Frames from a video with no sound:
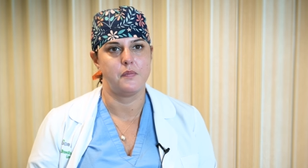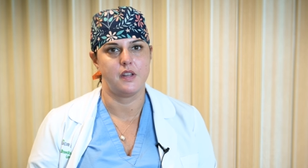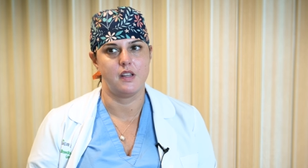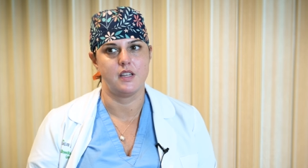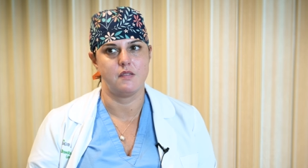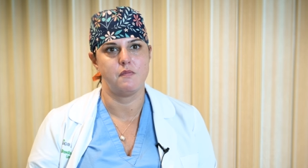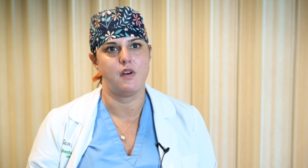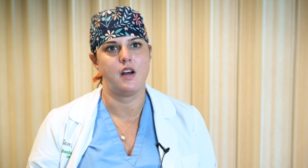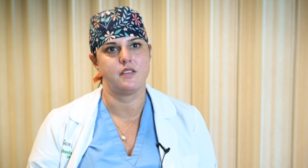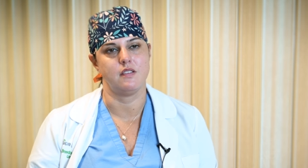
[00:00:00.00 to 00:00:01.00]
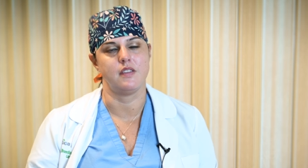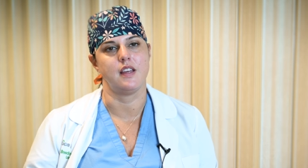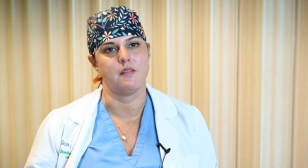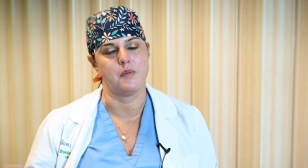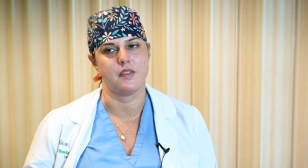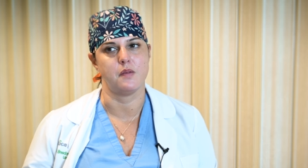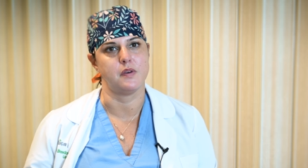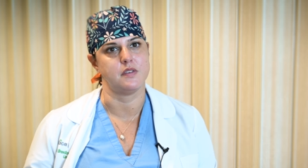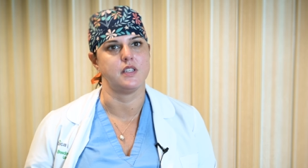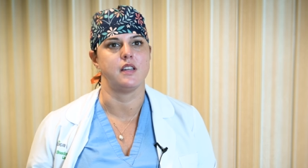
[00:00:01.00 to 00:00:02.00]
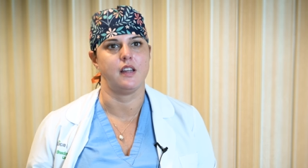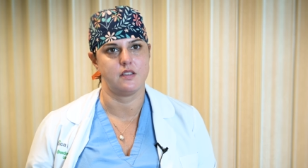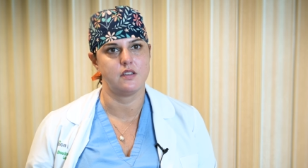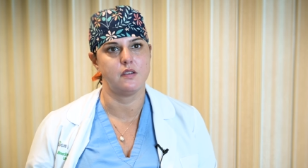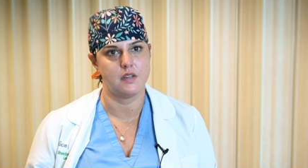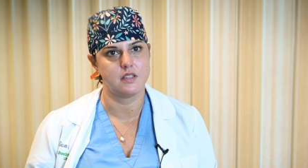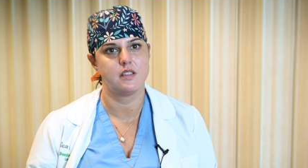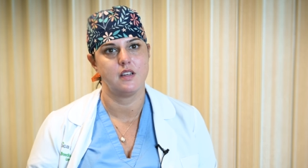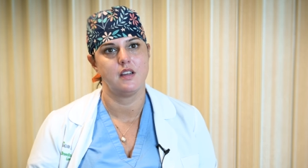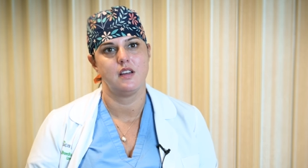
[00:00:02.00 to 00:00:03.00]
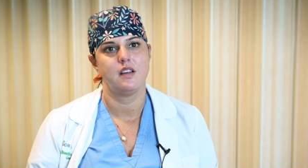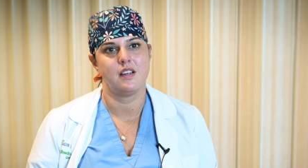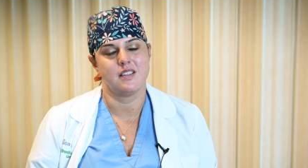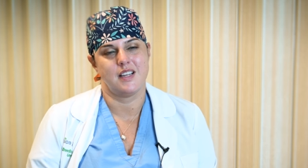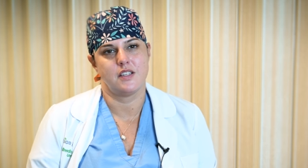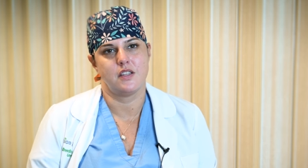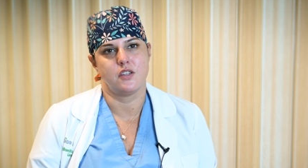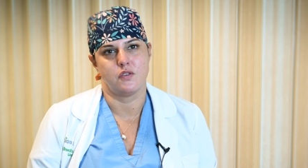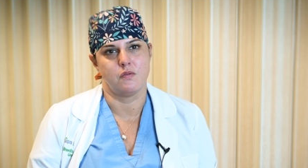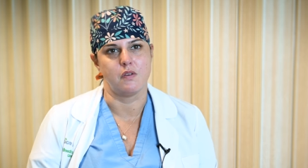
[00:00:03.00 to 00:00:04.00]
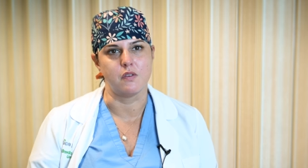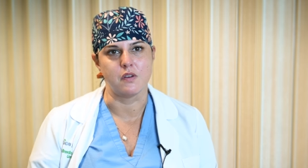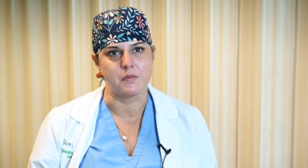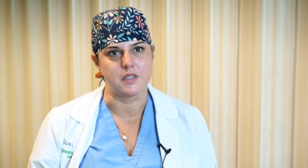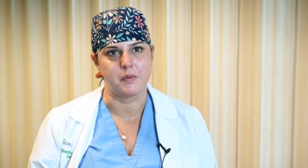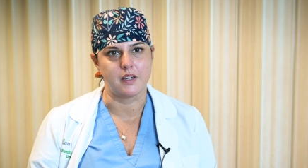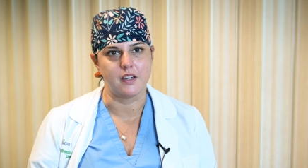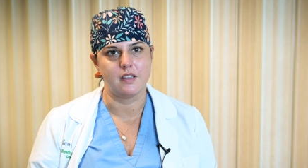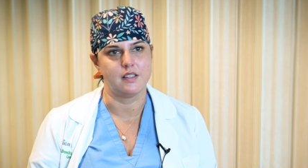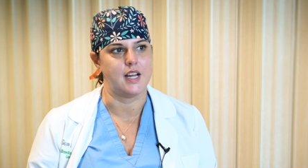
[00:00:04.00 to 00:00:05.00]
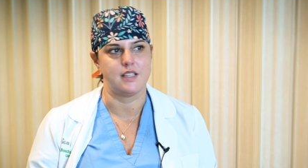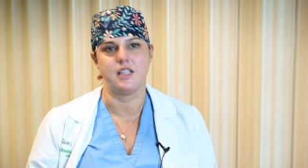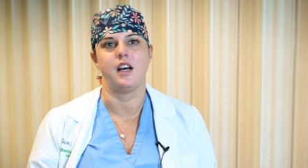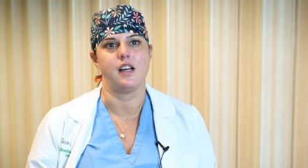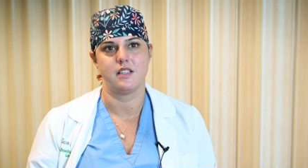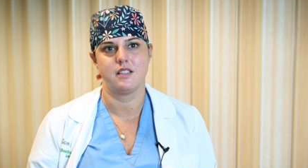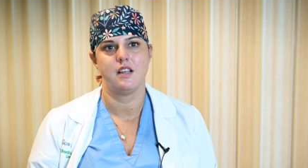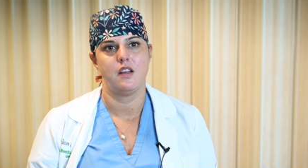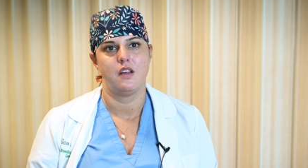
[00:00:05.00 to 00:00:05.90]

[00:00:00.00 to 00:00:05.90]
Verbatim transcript: But let's also think about the person next to us, because that's the true Oklahoma spirit. That's us.